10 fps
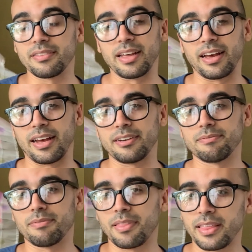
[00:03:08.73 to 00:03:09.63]
that
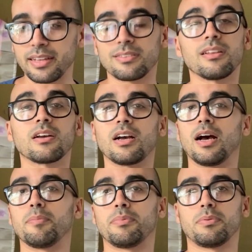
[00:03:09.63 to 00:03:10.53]
things look
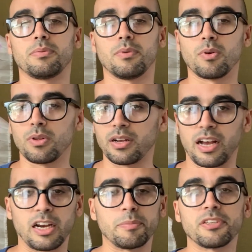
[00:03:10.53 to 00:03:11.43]
up, local
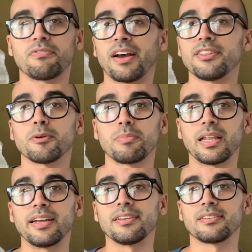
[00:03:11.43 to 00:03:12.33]
economies find their
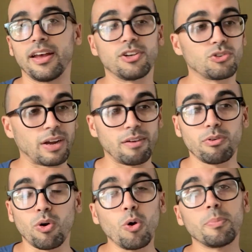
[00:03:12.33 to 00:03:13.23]
place, and
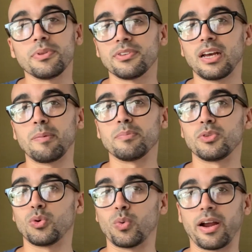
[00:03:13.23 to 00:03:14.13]
travel opens up
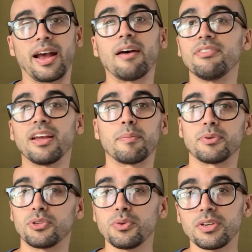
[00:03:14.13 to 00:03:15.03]
to where I have the
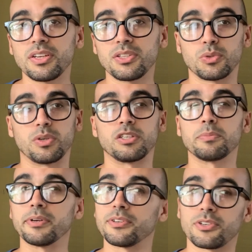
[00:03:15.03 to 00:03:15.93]
opportunity to
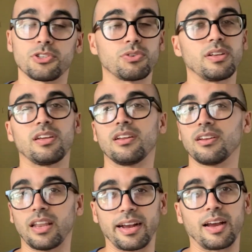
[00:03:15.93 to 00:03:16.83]
experience Australia
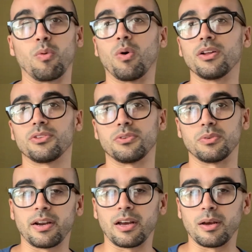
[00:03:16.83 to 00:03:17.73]
like I want to.
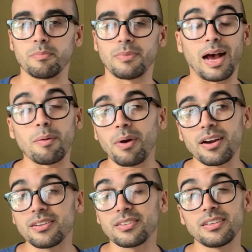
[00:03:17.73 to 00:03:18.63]
But I'm
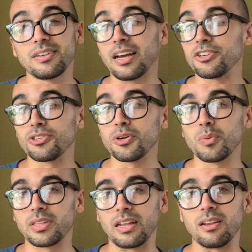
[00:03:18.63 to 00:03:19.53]
honestly not sure
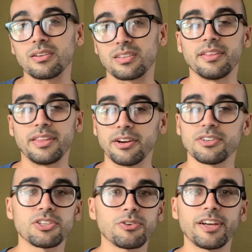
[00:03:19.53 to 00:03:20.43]
what that looks like. There
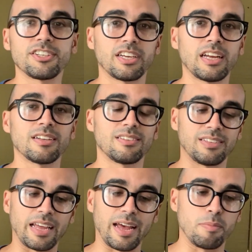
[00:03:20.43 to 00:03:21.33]
is a great chance
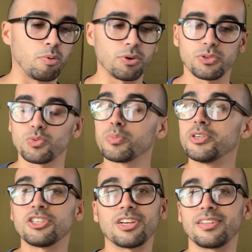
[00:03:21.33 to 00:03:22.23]
that borders will
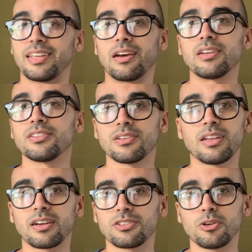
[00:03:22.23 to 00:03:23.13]
be shut down until
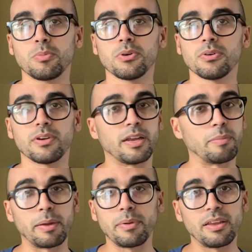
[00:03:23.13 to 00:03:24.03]
October and
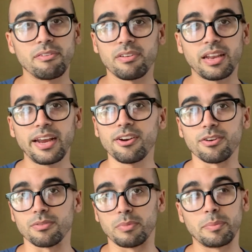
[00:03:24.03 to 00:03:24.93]
maybe even
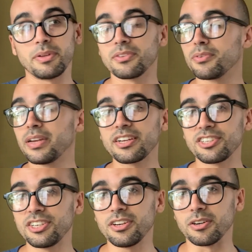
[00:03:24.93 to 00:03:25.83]
later, maybe until
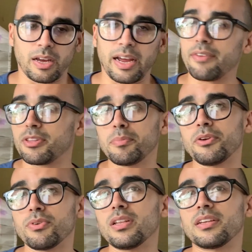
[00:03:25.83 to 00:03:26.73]
next year. I have to be
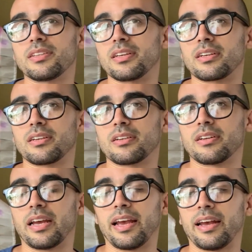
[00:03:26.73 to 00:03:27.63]
realistic
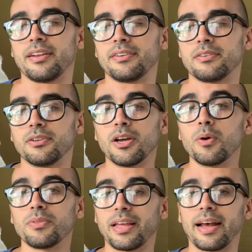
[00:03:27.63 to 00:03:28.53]
and
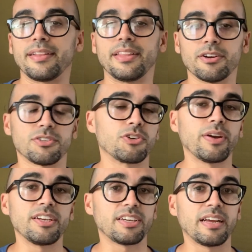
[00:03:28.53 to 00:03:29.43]
note that there's a
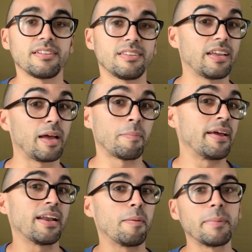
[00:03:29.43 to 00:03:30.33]
great chance that I
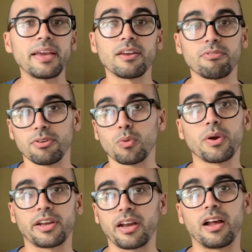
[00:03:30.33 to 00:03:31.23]
might not make it for the
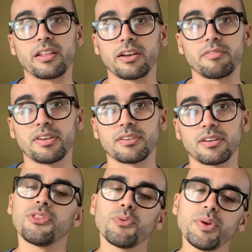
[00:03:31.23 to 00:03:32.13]
working holiday
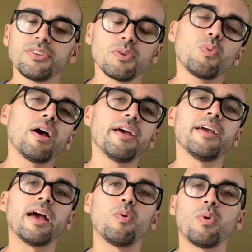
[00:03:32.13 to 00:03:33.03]
visa. The reason
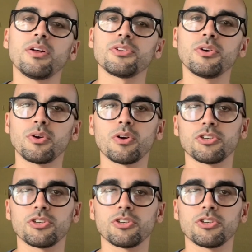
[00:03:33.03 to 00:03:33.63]
why I want to go to